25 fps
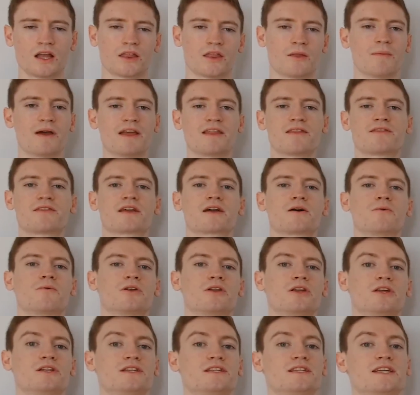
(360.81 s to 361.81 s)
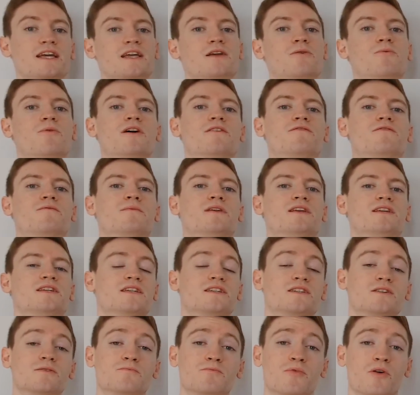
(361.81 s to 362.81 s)
The main thing I want you to take away from this
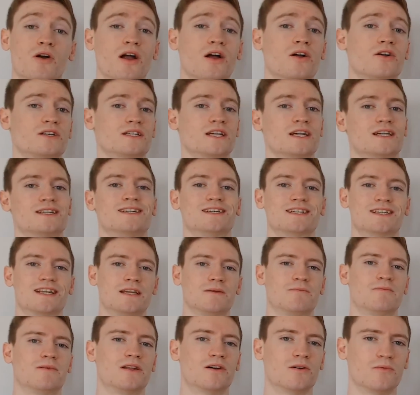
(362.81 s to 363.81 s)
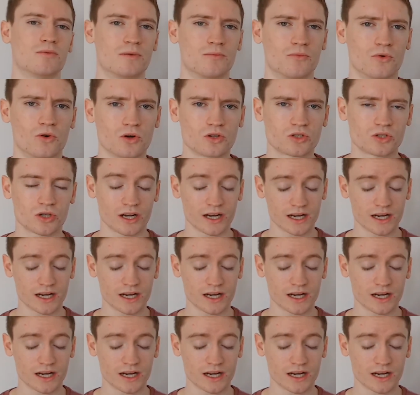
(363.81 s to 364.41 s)
is to prioritise your sleep a little bit more. Try and